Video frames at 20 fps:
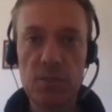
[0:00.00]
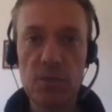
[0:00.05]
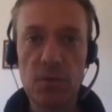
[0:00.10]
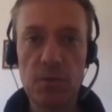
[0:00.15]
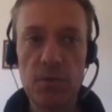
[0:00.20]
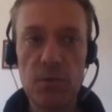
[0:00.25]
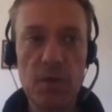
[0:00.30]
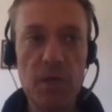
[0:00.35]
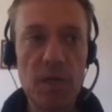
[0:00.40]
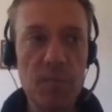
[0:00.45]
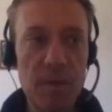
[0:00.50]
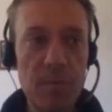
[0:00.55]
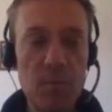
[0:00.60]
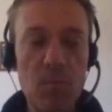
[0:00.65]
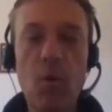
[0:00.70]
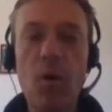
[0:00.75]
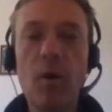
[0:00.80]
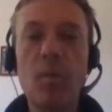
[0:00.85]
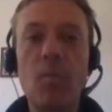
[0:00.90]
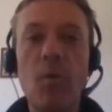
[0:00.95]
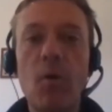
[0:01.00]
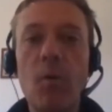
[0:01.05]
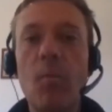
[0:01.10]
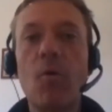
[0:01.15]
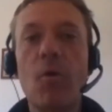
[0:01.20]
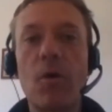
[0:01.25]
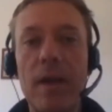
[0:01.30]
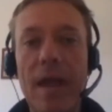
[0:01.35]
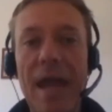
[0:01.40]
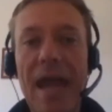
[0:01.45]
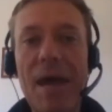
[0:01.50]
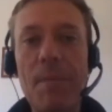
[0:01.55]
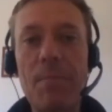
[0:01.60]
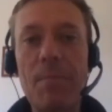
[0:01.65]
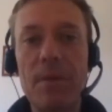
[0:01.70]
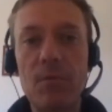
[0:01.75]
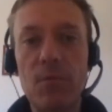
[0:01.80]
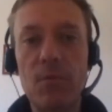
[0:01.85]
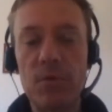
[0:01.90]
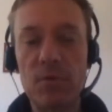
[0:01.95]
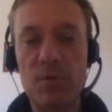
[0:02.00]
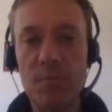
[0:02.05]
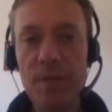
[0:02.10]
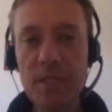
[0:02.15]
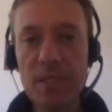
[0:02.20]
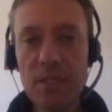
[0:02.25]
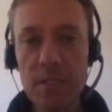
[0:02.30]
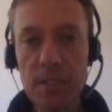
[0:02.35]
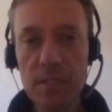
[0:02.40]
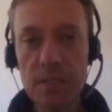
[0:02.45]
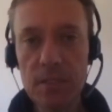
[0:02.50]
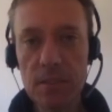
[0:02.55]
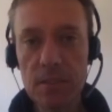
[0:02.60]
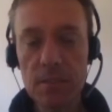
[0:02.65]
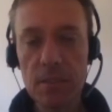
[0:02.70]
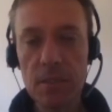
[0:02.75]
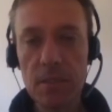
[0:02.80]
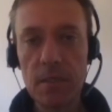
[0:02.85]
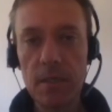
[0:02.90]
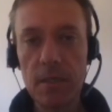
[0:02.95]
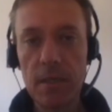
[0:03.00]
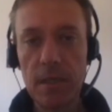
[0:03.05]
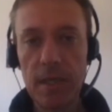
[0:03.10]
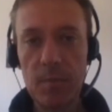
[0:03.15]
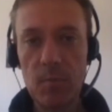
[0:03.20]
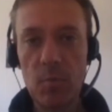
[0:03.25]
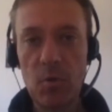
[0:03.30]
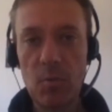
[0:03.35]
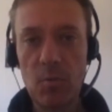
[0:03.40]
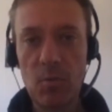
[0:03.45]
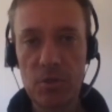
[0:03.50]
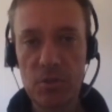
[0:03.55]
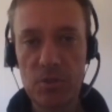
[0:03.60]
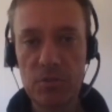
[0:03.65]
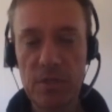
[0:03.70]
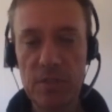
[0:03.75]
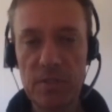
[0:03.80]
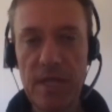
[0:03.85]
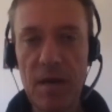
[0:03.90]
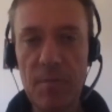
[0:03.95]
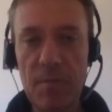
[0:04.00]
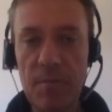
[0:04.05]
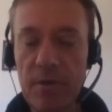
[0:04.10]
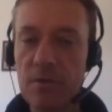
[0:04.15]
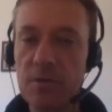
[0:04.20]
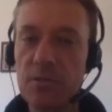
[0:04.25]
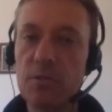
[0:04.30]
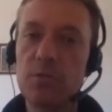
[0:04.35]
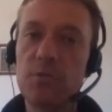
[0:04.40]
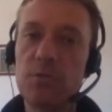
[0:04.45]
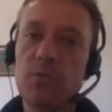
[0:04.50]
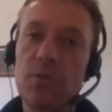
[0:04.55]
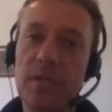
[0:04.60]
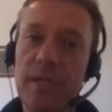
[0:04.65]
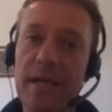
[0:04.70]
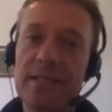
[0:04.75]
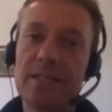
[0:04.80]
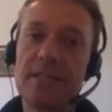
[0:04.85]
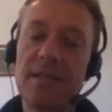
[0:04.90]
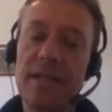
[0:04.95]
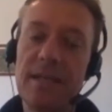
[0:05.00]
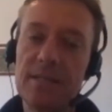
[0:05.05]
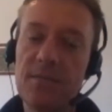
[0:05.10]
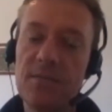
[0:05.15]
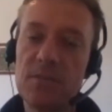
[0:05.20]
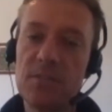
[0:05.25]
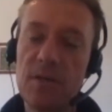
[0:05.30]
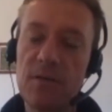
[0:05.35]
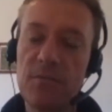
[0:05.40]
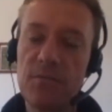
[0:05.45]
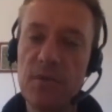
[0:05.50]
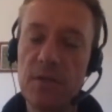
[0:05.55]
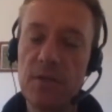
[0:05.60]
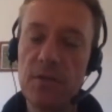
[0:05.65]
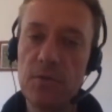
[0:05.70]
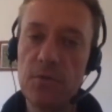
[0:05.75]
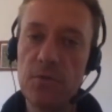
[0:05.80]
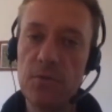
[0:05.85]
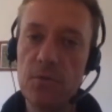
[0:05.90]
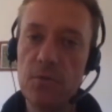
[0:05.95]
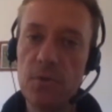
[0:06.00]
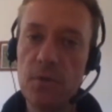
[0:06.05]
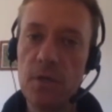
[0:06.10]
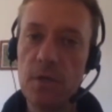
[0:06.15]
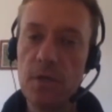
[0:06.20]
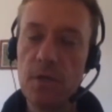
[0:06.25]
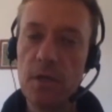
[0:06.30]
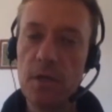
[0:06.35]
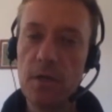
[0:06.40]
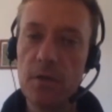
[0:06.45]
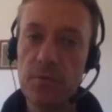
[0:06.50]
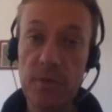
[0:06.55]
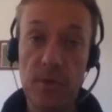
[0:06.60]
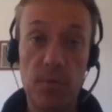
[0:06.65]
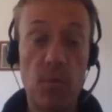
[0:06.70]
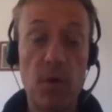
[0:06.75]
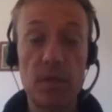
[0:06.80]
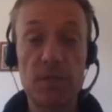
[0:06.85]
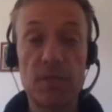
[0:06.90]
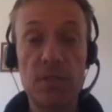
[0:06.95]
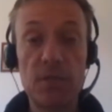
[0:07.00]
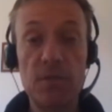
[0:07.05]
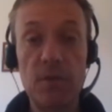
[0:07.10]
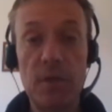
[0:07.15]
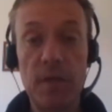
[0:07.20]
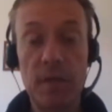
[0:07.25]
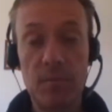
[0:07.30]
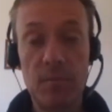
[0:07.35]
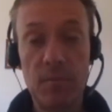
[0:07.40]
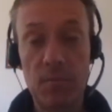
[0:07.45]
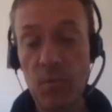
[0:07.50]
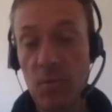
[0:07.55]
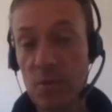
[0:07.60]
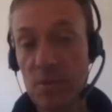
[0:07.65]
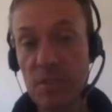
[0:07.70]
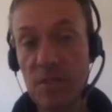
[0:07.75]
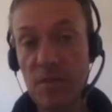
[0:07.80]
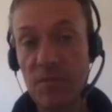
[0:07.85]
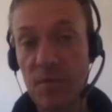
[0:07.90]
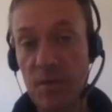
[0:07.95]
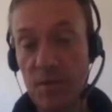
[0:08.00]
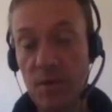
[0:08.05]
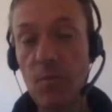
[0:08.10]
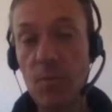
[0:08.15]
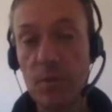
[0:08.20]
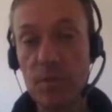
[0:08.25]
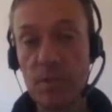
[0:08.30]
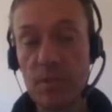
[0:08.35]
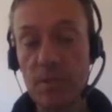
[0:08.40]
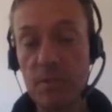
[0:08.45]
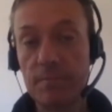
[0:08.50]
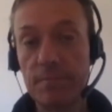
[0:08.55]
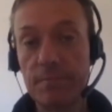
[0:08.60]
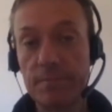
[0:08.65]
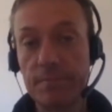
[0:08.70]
And so you're going to be more and more and more unhappy with your business and more and more stressed out because you're doing less and less of the stuff that you really want to do and more stuff that you don't want to do.